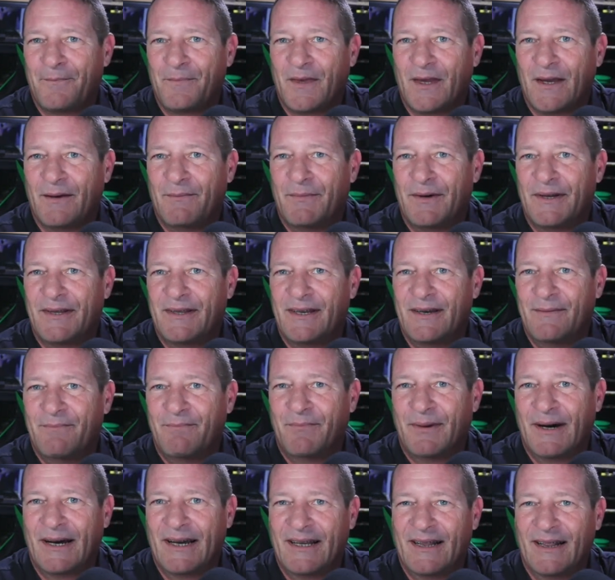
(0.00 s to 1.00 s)
Um, but they
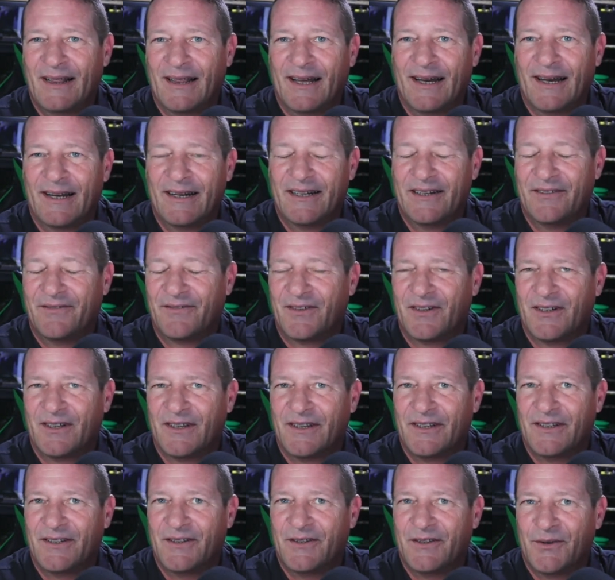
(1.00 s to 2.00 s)
bite a lot
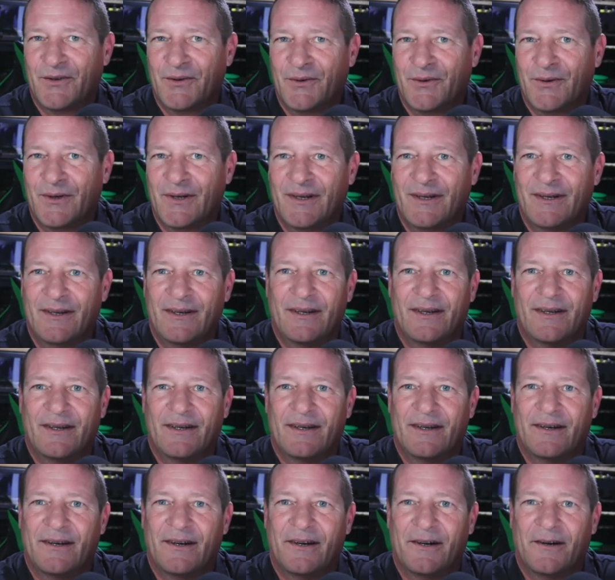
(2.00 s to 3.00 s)
differently, too.
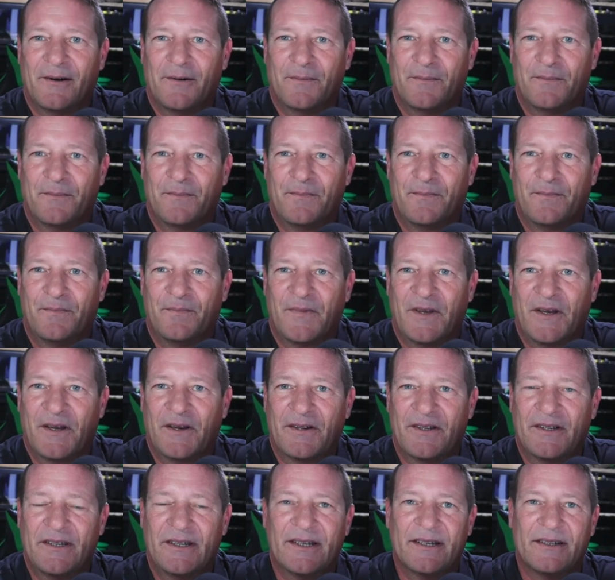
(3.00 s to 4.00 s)
Um,
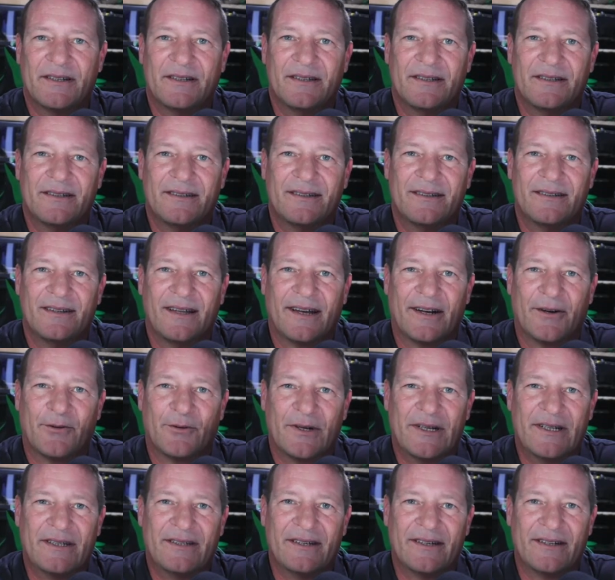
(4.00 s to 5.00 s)
you get like a
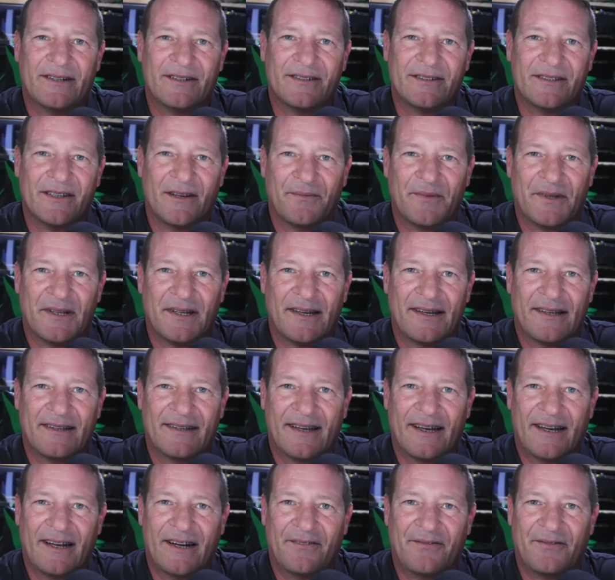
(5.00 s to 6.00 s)
retic or something like
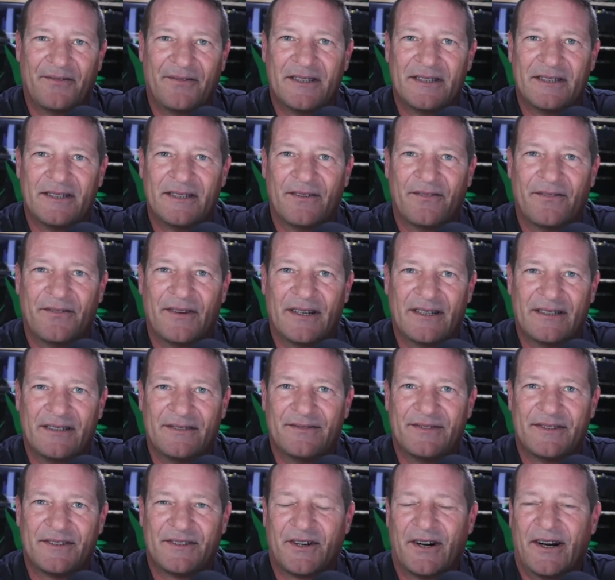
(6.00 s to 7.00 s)
that. If it's a defensive
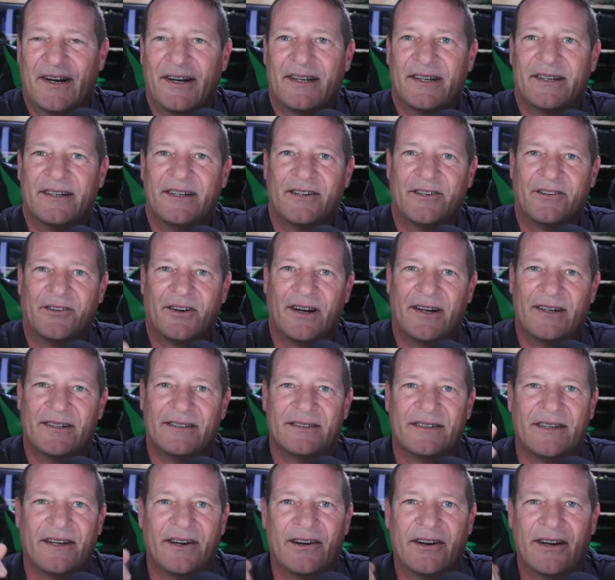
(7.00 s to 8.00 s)
strike and they're trying to
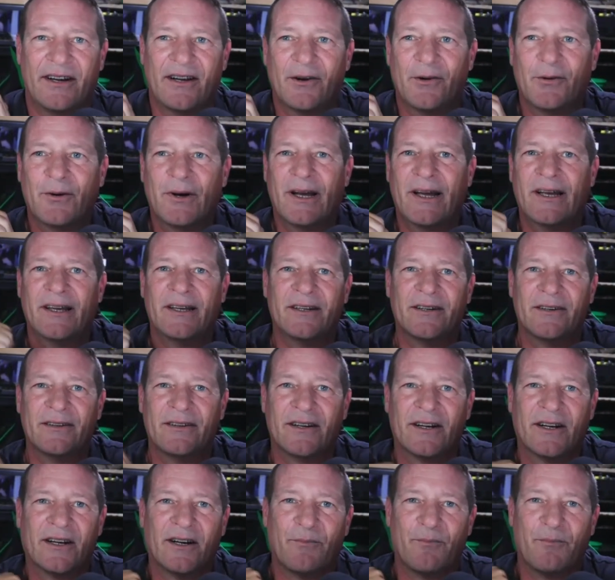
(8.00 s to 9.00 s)
scare you away, you know,
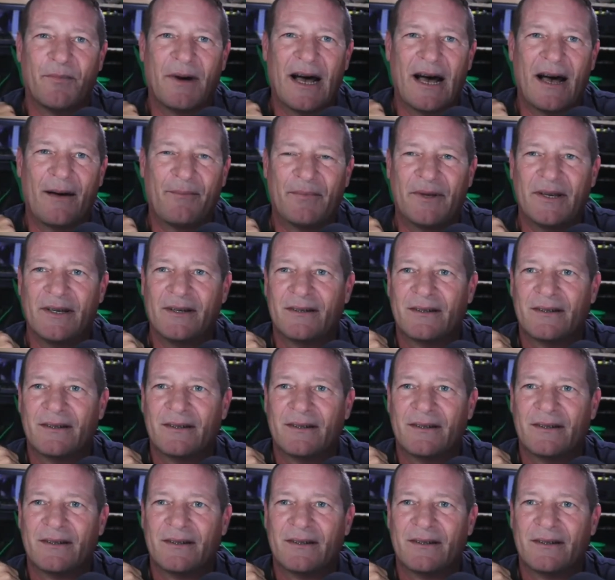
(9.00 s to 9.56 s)
they're going to pop you,